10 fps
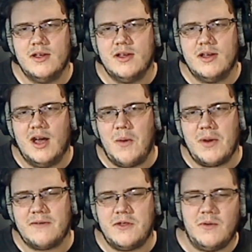We
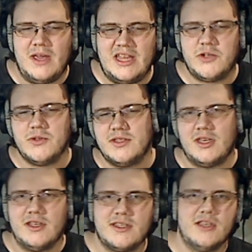got a few
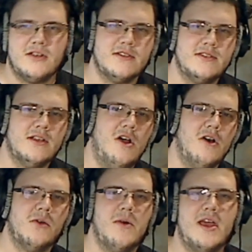interesting skills along
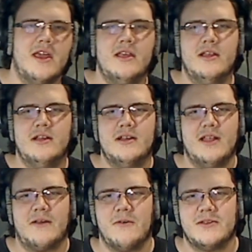the way,
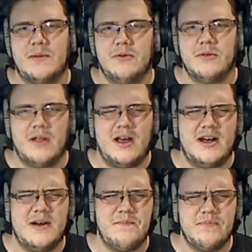like for
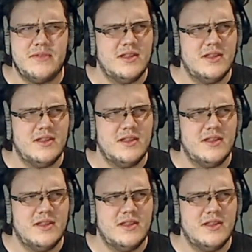example,